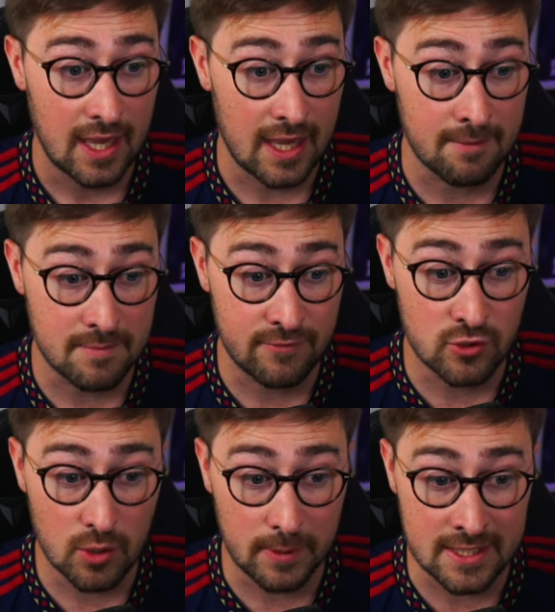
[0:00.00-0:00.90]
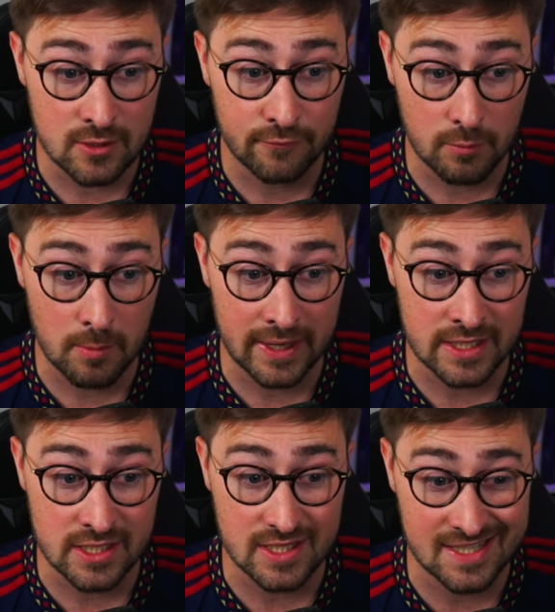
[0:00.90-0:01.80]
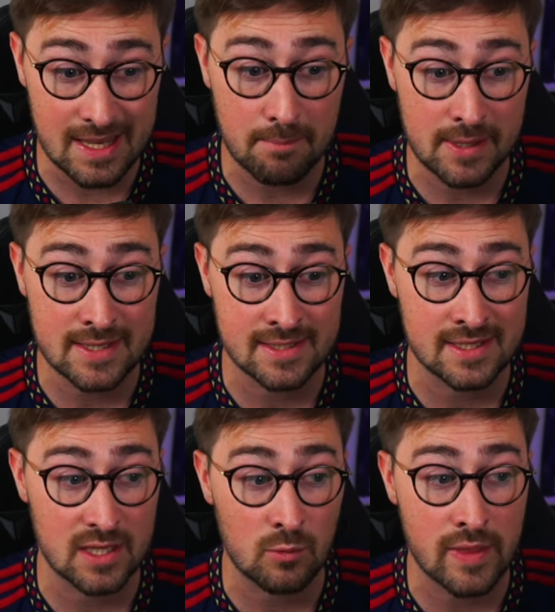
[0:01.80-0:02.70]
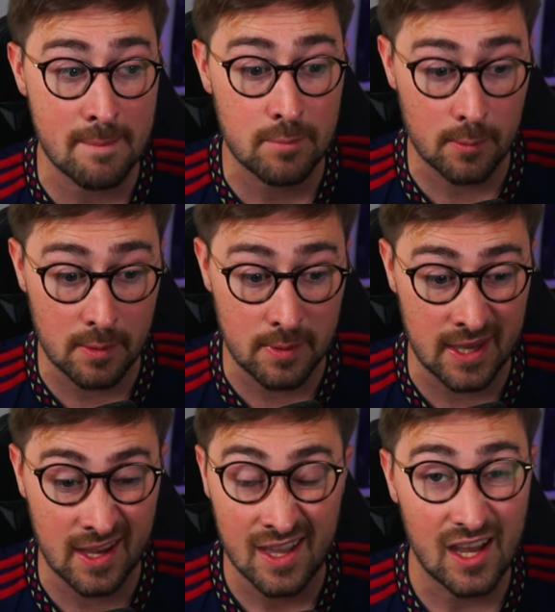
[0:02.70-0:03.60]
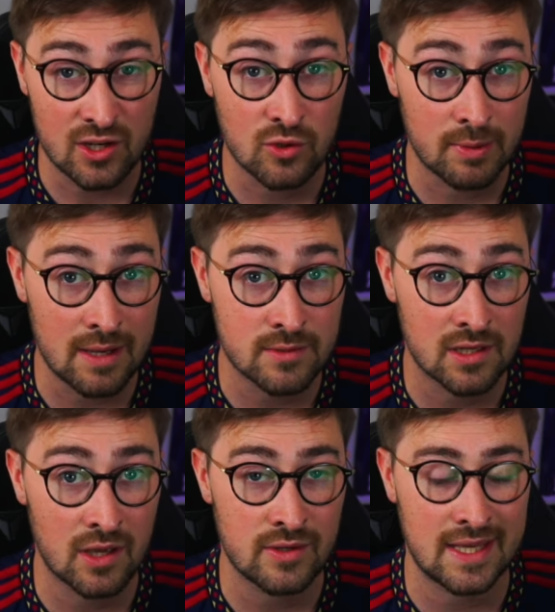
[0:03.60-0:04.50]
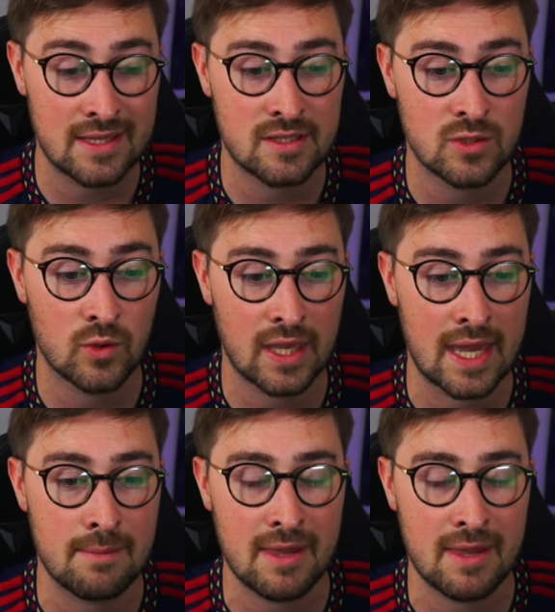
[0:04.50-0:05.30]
If you drop it into Football Manager set pieces, it will then pop up here and you'll be able to load it into your game.